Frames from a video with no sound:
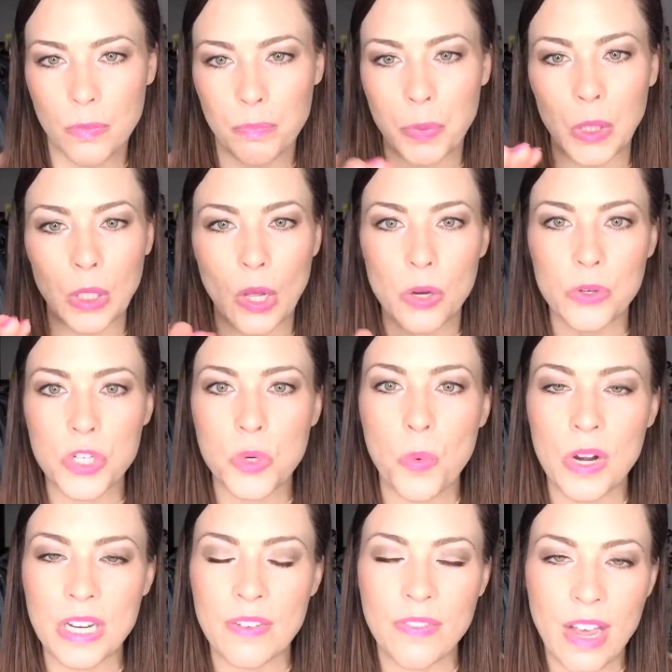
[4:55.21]
below
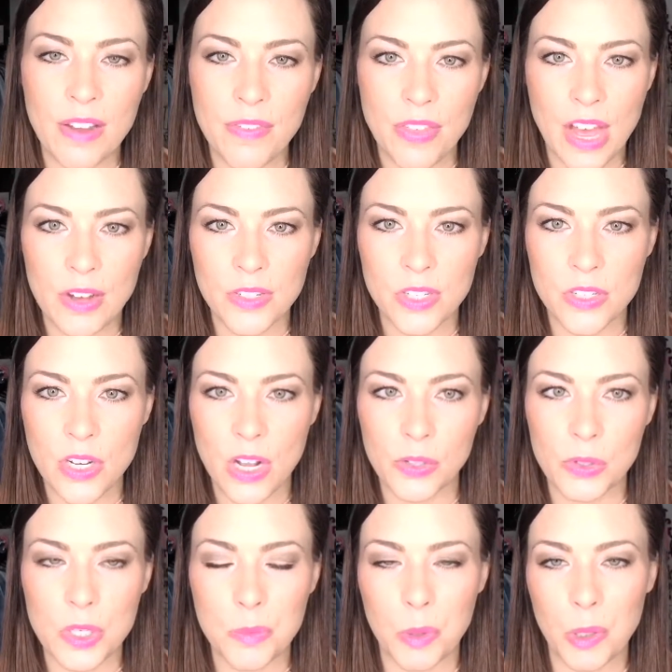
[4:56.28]

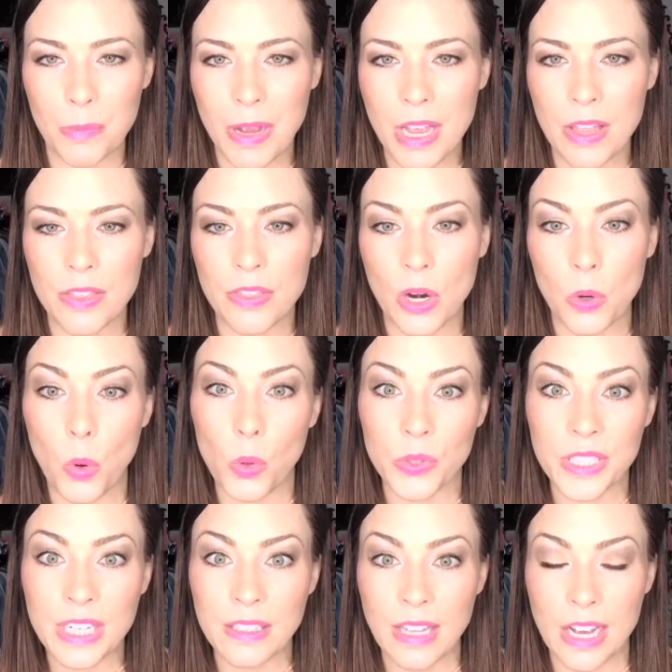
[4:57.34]
$25,000 per month are
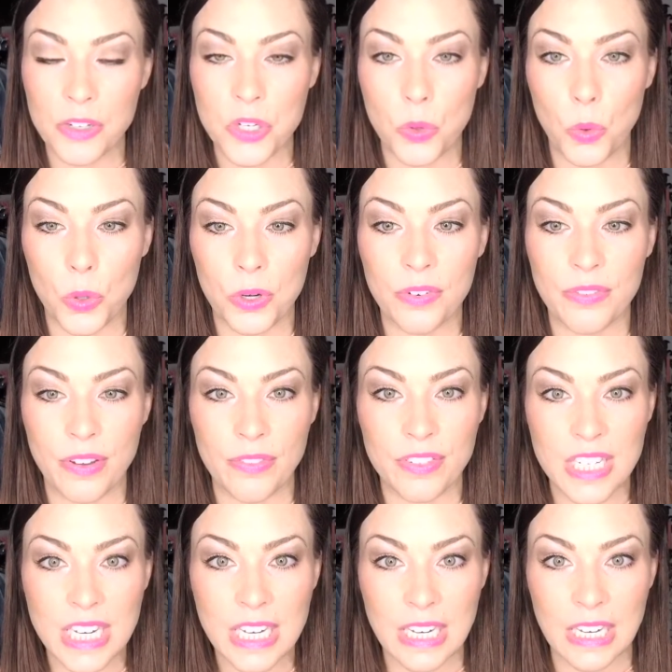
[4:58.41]
only allowed to order
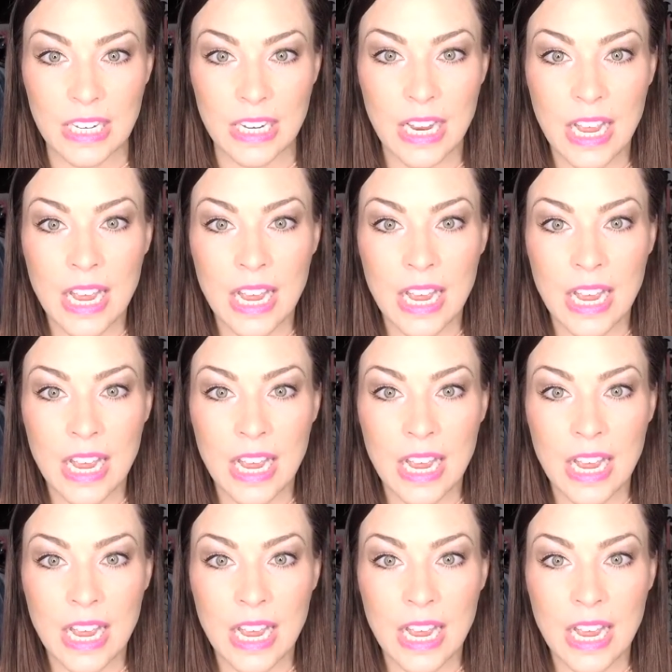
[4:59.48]
15.